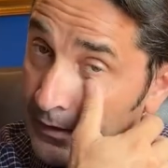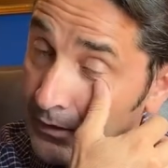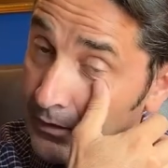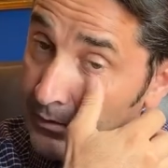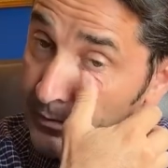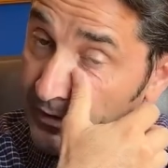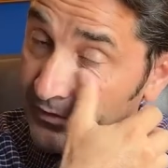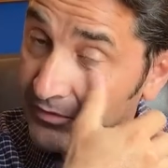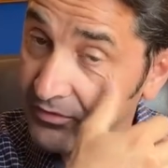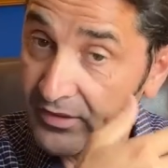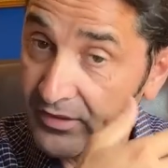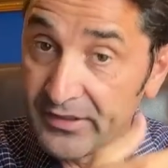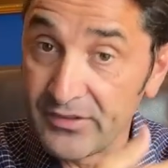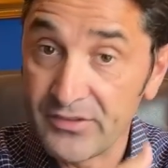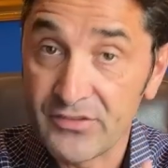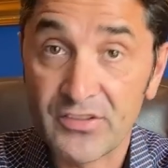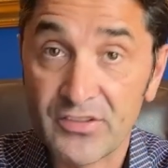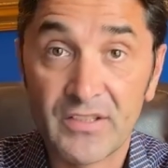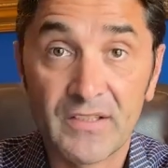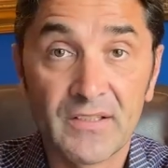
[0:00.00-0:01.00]
Hello, my
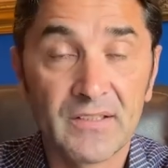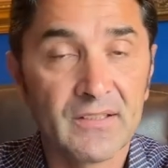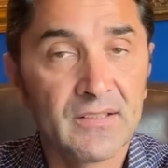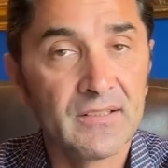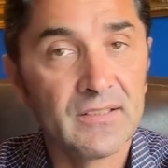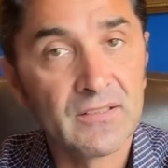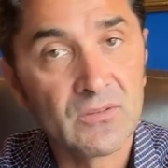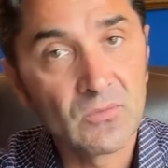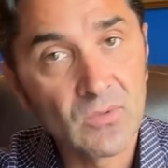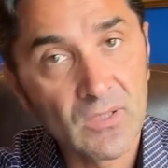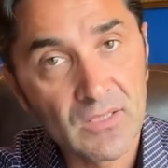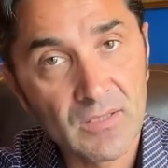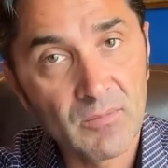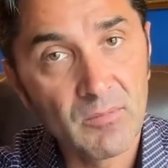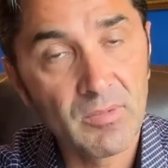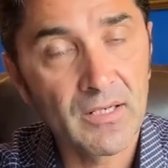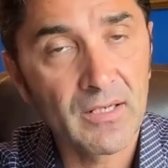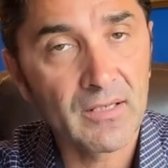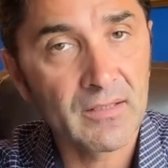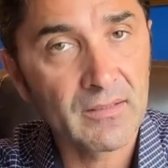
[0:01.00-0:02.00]
friends, and
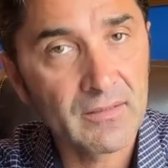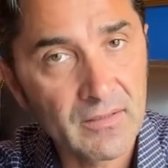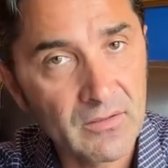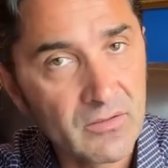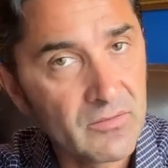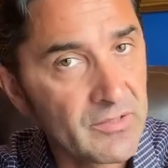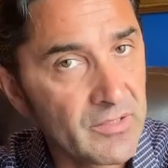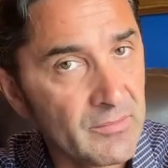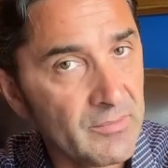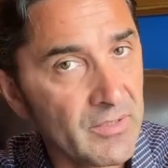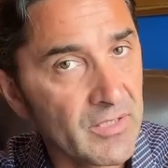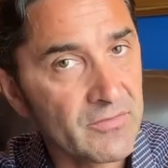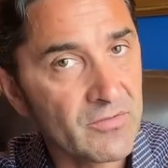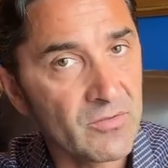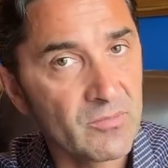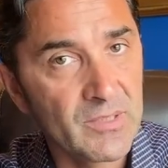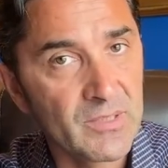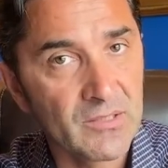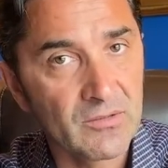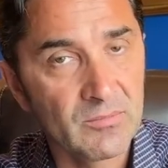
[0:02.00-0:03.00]
welcome back. Thank you very much
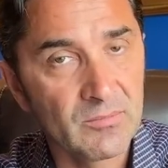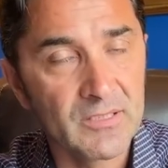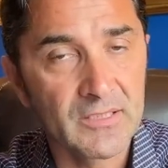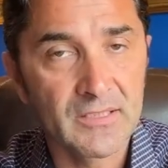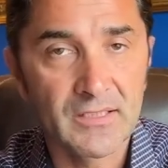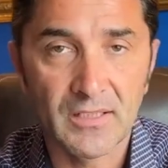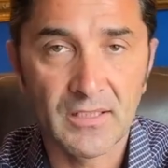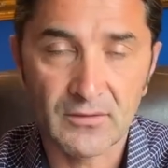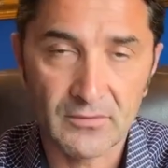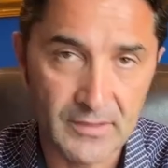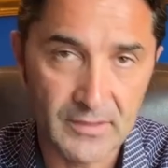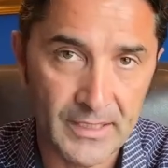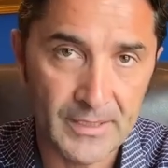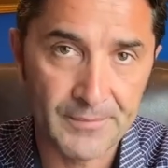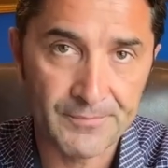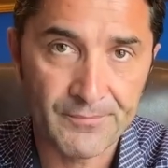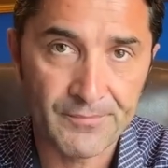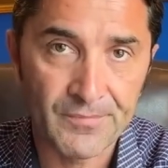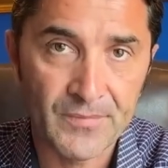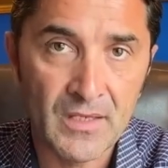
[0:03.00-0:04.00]
for being with me again
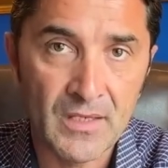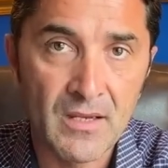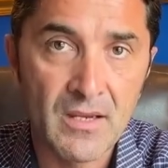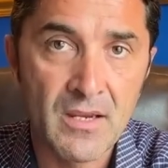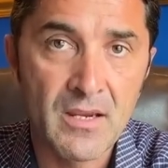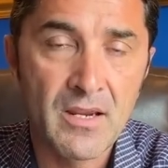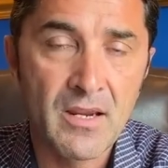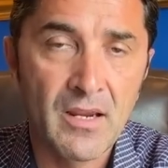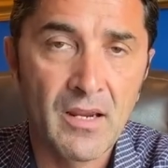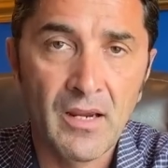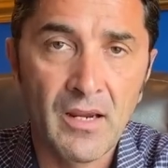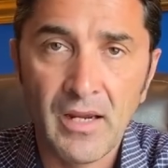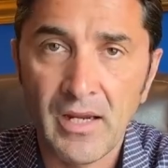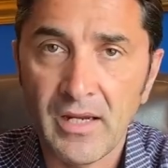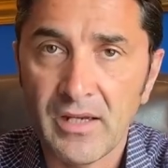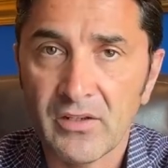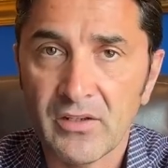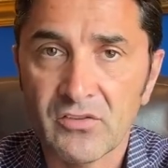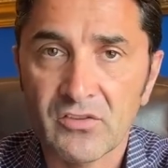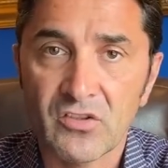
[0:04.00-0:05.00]
today.
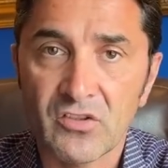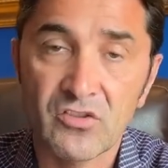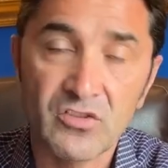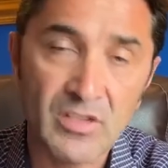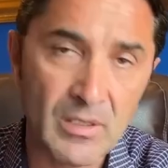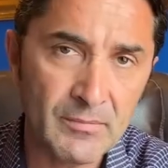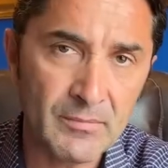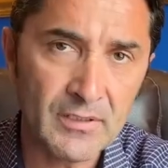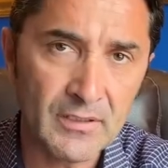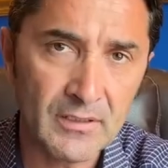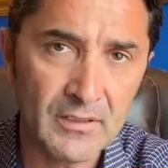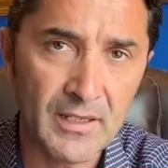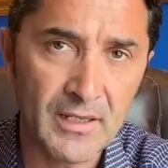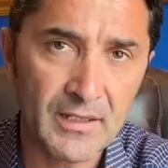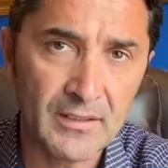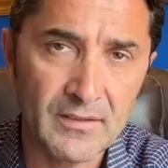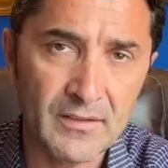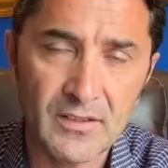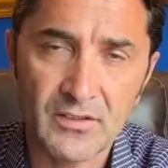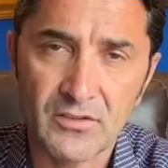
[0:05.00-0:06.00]
Has something
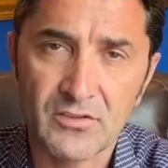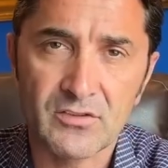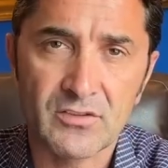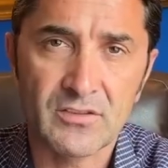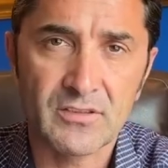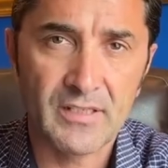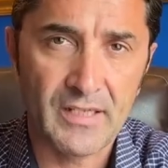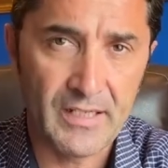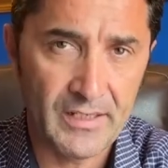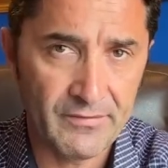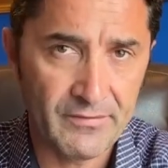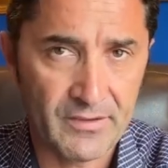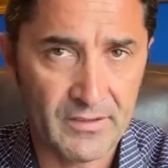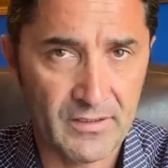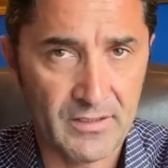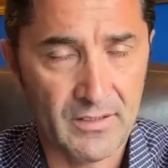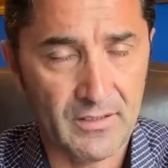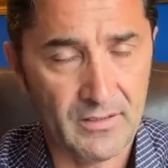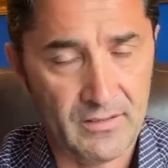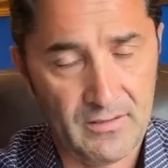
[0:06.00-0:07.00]
like this
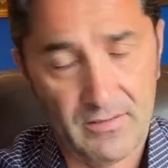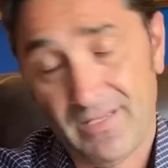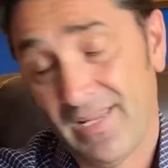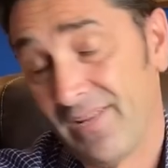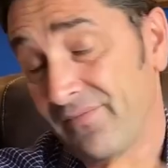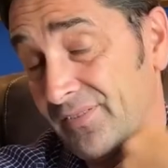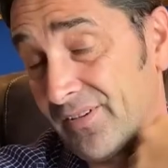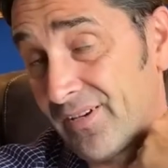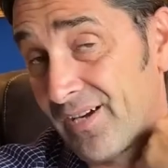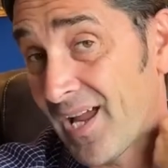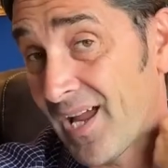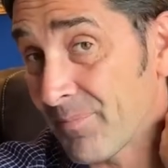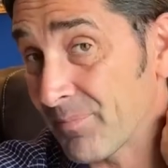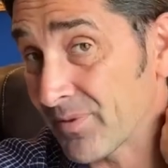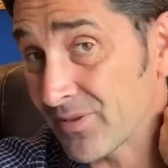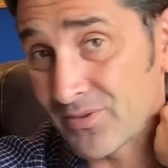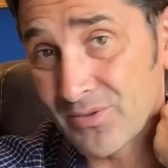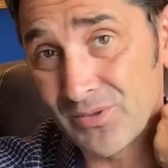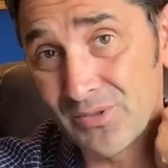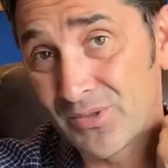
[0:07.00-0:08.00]
ever, ever
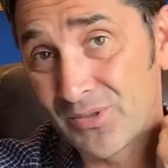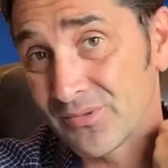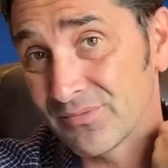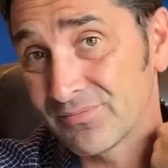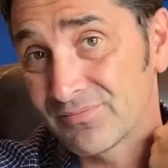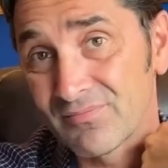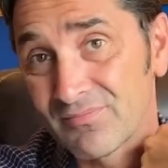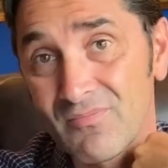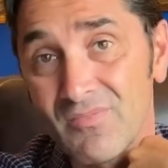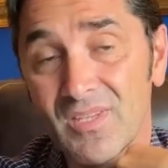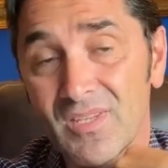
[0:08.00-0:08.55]
happened to you?